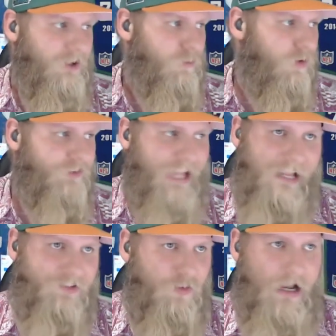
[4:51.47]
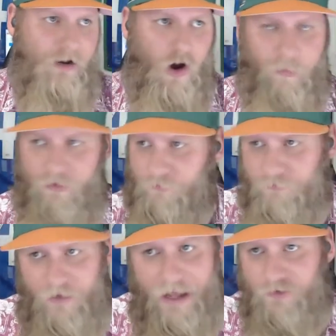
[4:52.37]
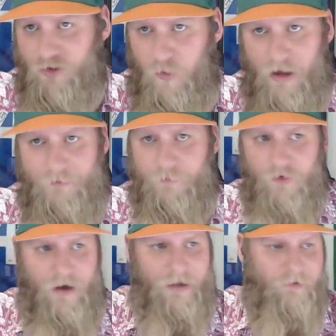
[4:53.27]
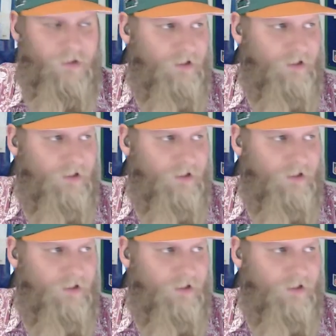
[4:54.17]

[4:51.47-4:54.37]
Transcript: Worst case, Yordan homers. Fine, 2-1. Move on.